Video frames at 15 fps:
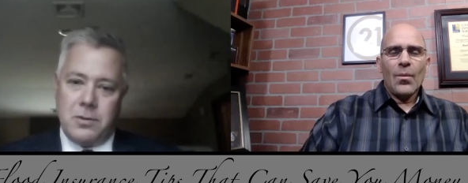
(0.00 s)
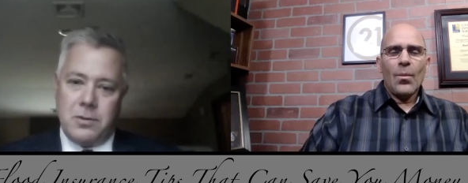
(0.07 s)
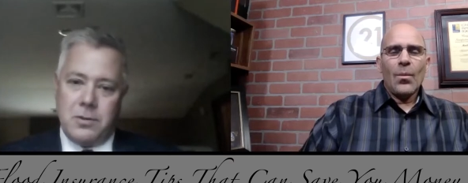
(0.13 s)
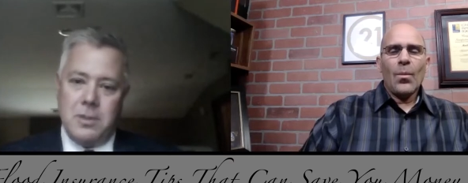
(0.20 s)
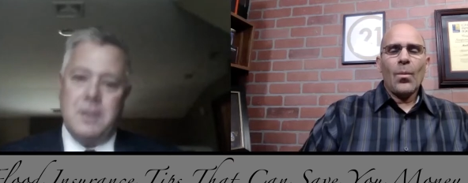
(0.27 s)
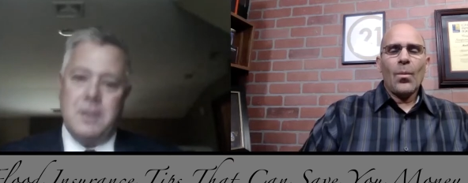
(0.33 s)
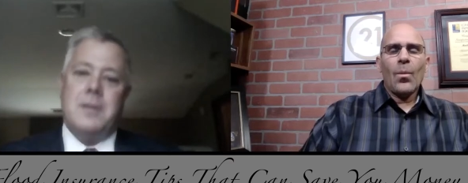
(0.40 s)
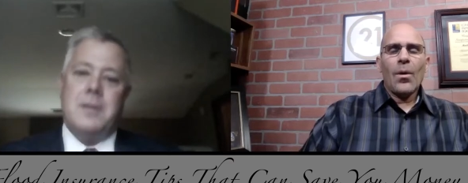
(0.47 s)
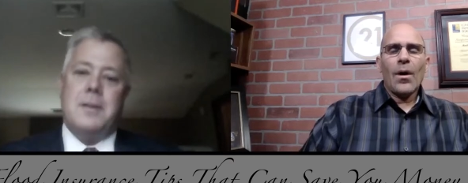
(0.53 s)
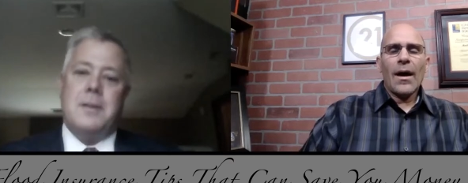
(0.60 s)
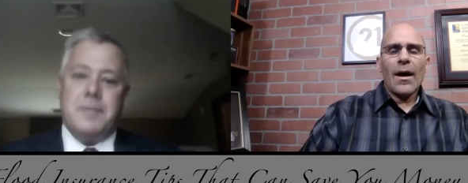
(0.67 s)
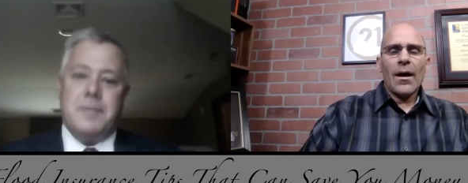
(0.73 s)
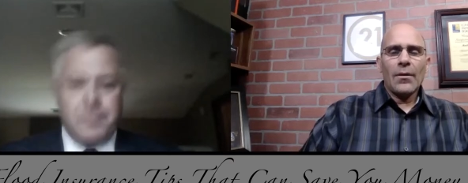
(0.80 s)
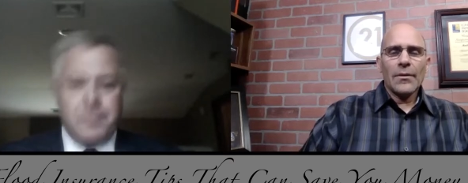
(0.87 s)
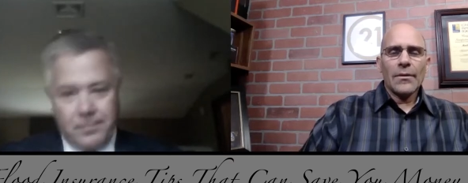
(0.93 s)

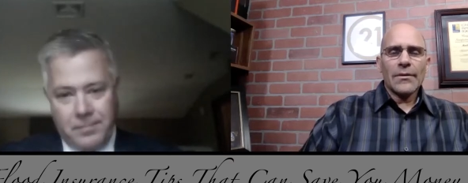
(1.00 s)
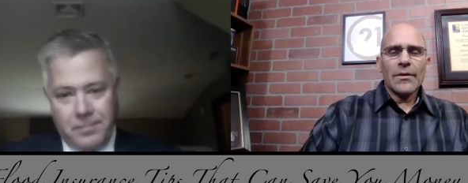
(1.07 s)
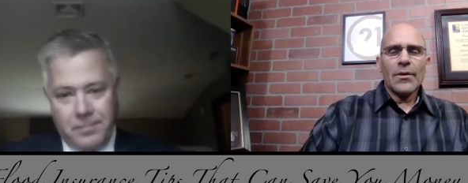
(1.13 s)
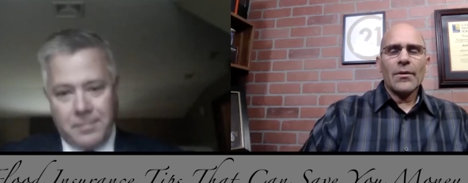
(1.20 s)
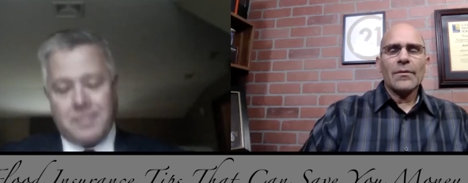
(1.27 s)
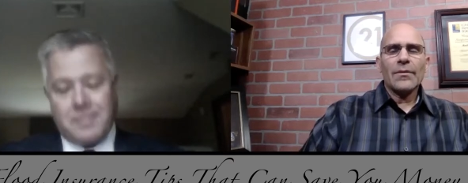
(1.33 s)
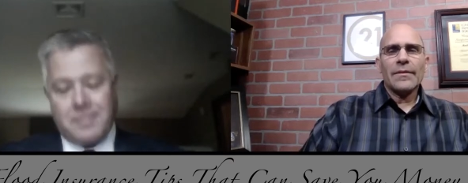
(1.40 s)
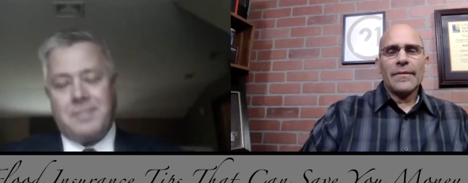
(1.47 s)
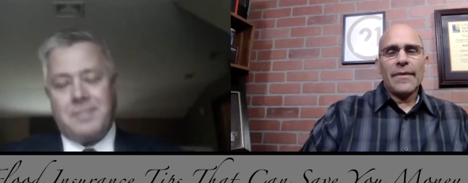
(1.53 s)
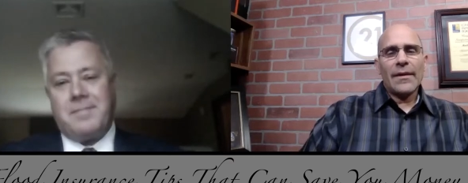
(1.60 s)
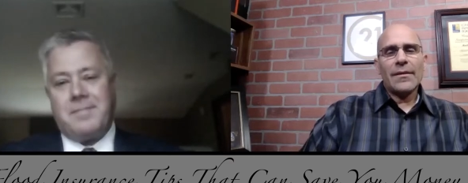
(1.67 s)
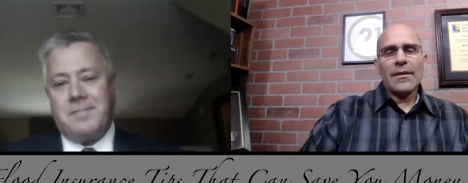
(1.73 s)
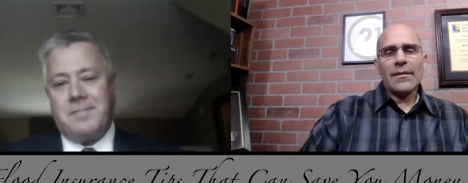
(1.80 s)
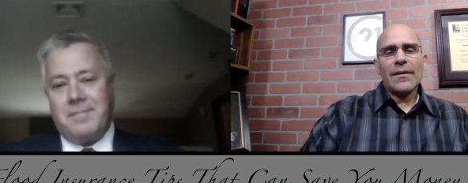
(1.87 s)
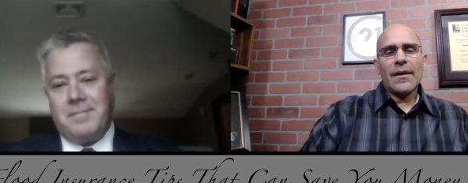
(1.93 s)
Speaker 1: Wow. So
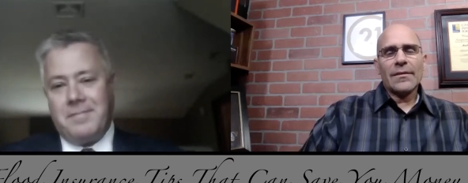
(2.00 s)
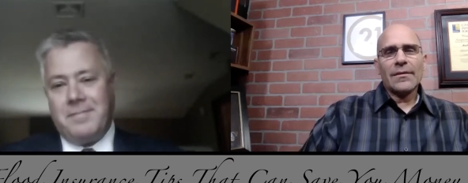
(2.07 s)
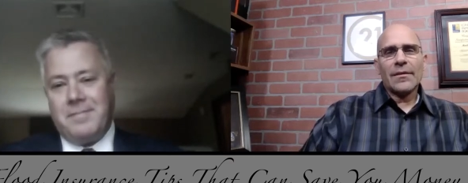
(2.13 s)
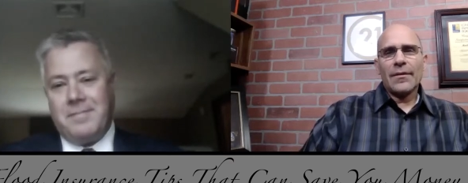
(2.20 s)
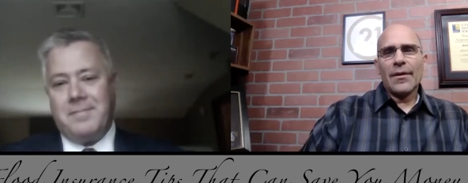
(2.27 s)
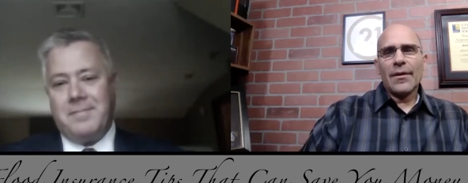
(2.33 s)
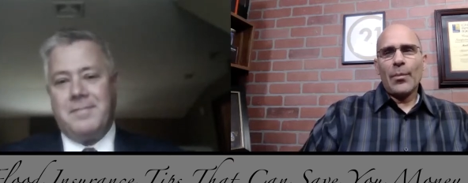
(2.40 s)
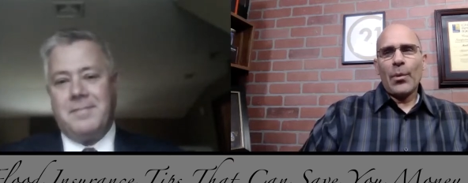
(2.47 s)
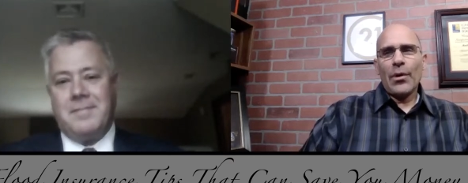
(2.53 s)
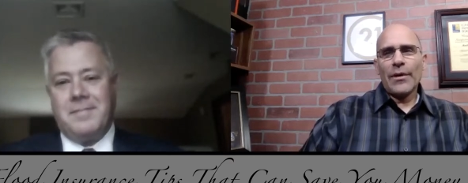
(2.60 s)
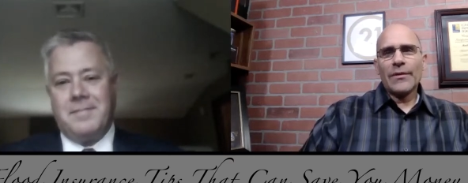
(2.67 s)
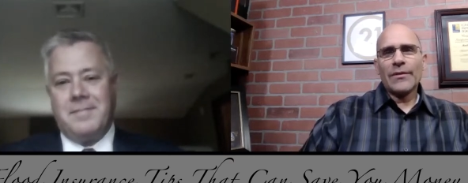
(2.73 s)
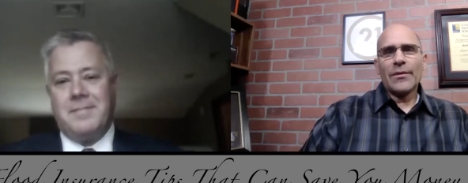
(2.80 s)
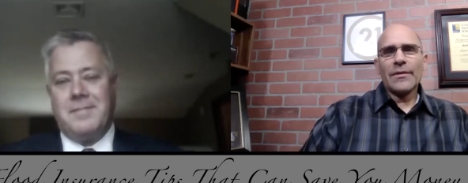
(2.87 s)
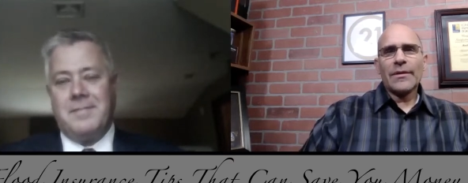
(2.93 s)
that, that that's a great
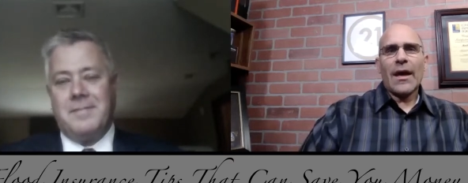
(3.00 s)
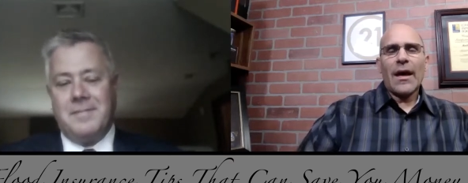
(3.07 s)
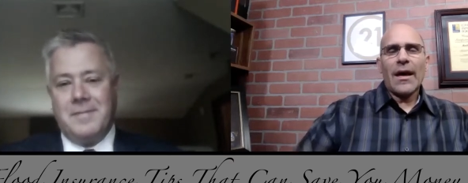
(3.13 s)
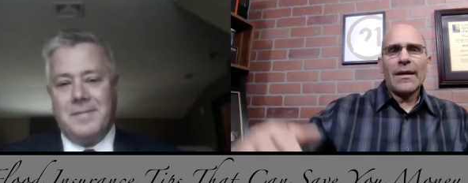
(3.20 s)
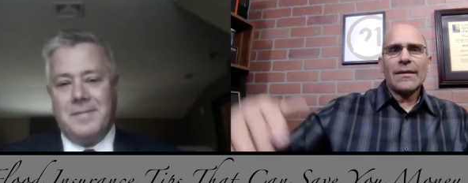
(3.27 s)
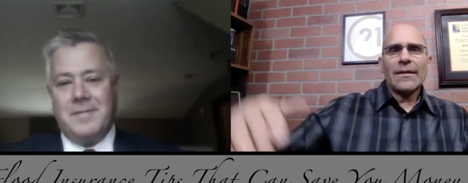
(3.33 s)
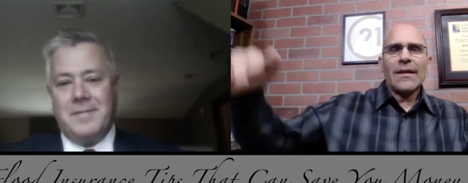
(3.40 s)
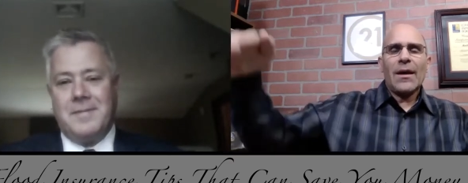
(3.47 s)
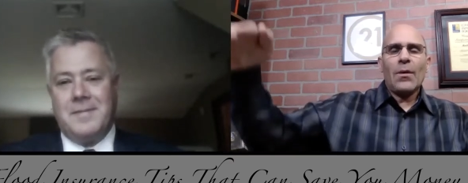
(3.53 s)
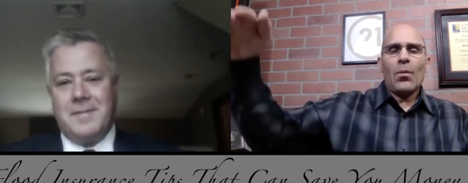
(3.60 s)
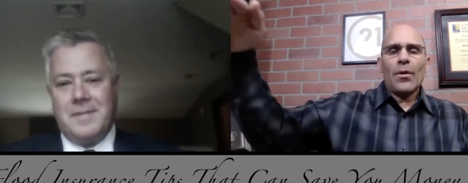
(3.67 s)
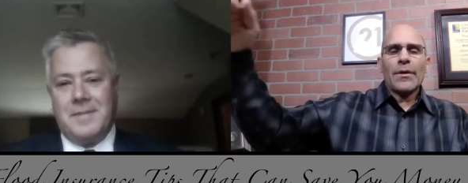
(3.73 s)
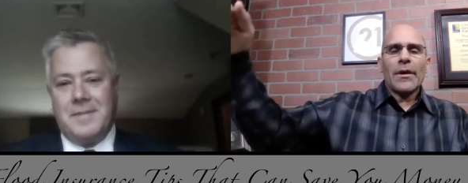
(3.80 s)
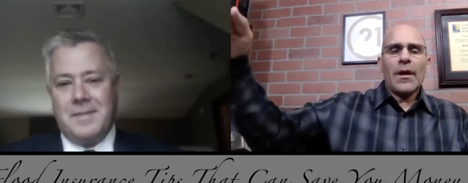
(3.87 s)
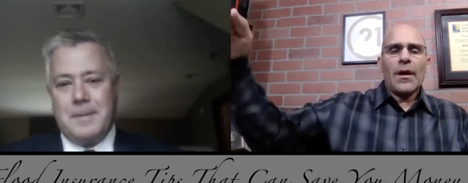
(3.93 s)
point. So as high as that
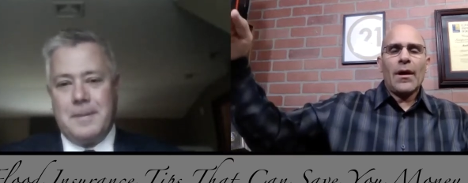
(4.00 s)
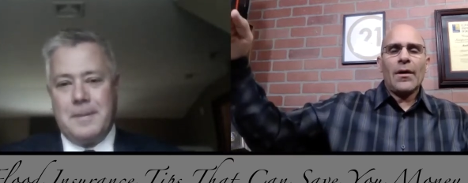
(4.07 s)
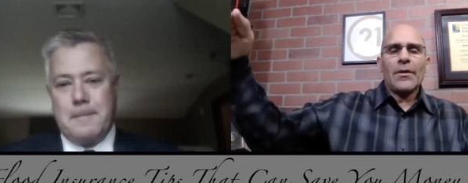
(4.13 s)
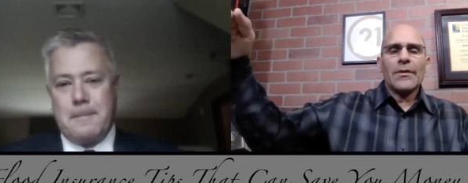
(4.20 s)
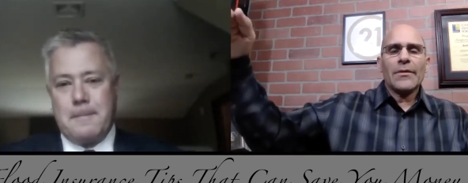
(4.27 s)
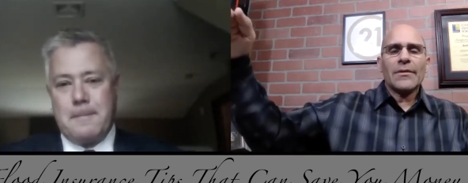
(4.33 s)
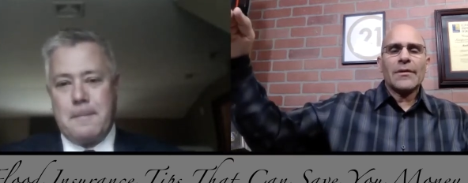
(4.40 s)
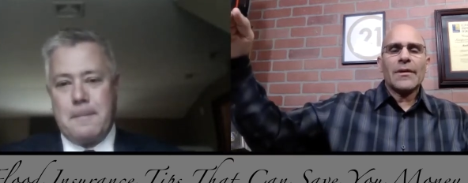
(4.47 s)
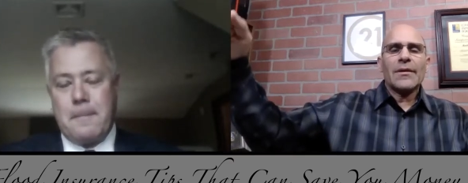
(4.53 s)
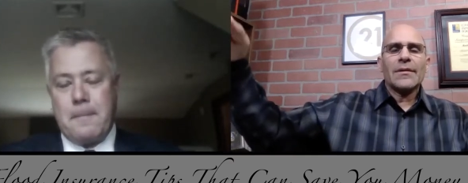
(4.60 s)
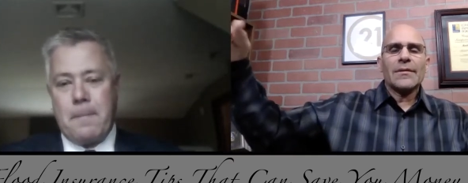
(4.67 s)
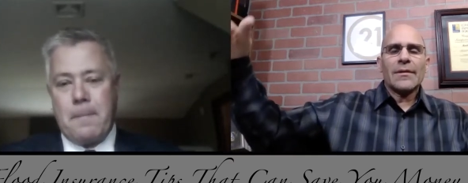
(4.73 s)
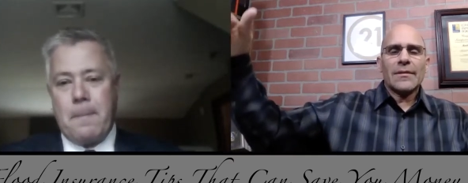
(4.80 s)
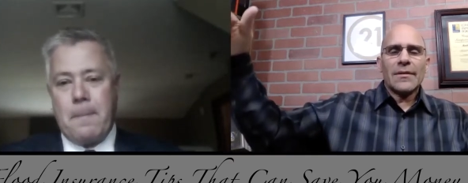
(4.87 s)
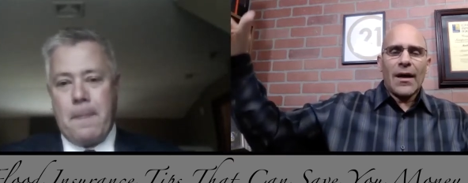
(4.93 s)
water goes
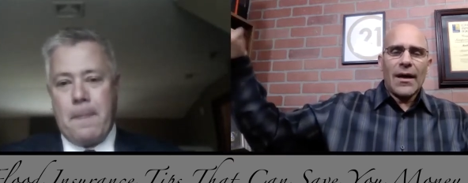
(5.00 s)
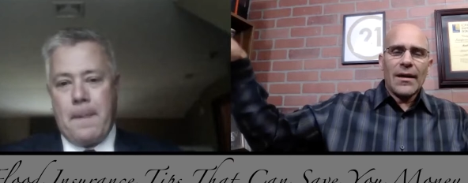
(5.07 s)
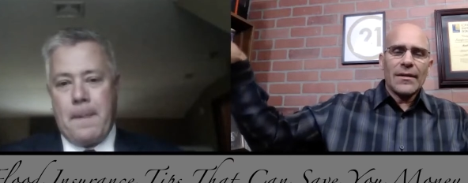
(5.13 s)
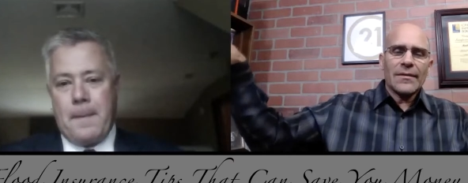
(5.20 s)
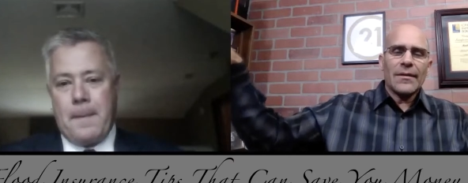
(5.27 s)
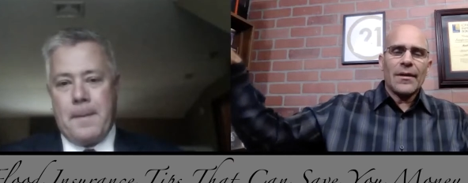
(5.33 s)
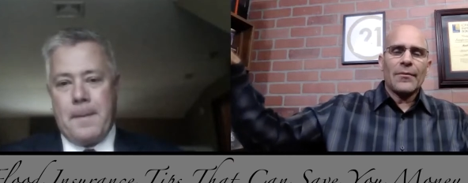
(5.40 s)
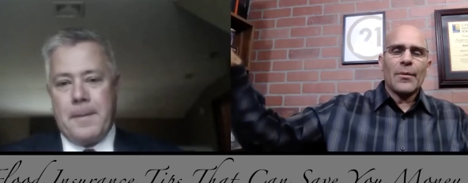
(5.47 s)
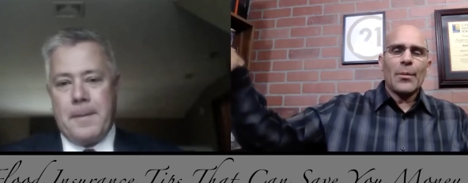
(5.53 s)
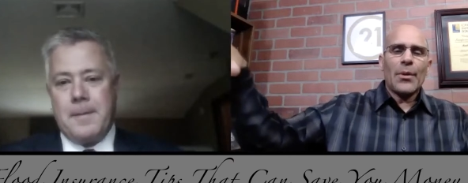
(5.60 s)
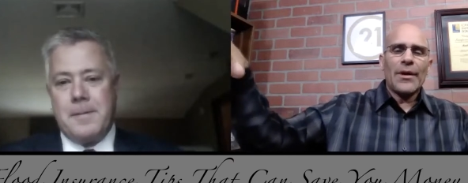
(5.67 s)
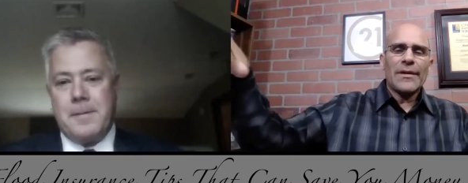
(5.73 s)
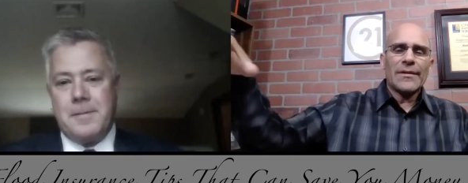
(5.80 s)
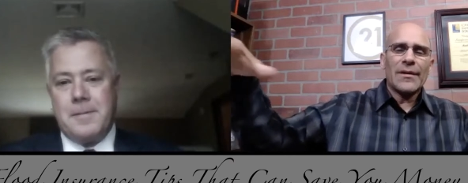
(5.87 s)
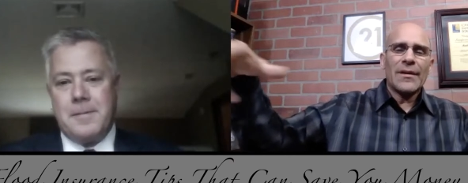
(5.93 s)
is as high as they're
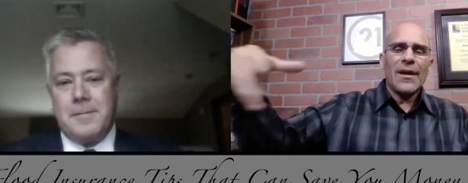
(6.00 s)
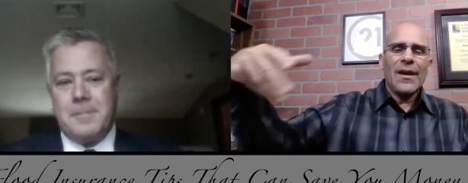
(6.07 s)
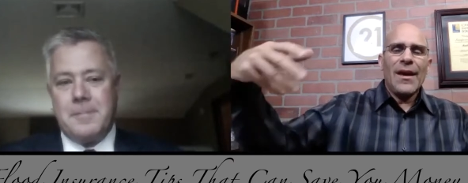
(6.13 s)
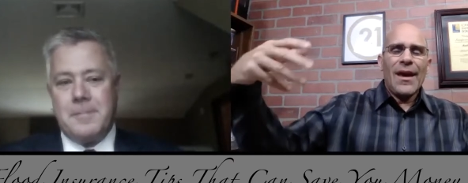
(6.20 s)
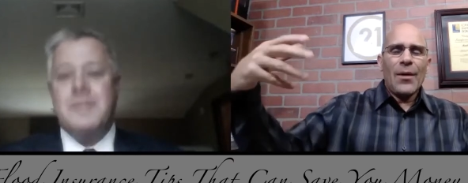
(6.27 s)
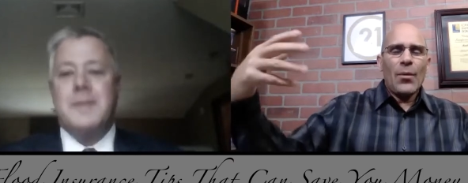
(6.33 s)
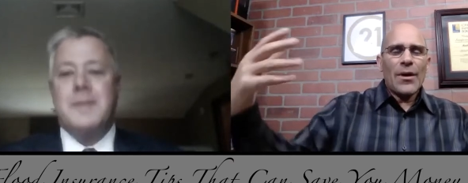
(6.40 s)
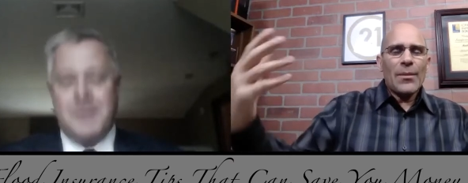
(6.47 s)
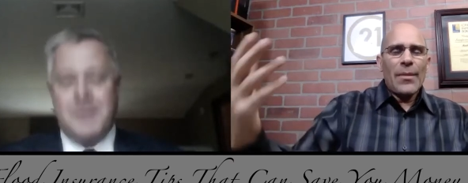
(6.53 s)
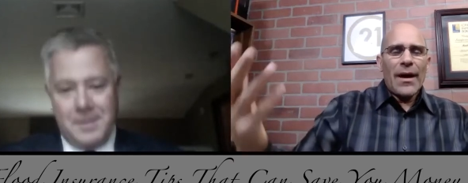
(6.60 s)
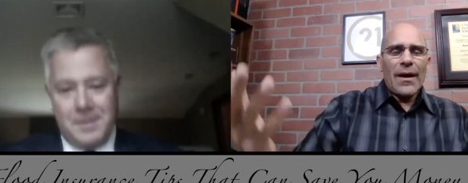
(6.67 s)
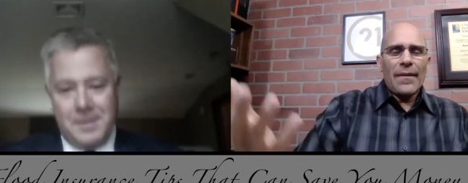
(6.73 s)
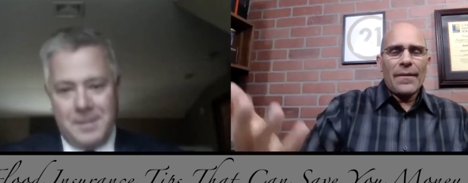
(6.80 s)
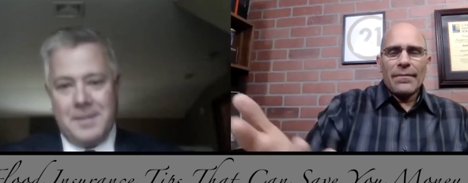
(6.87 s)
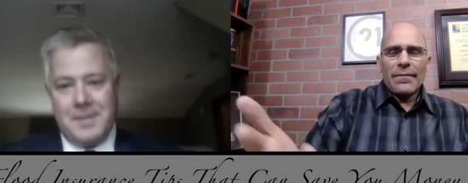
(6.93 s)
replacing. And what
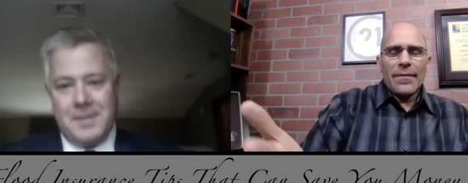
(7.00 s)
about,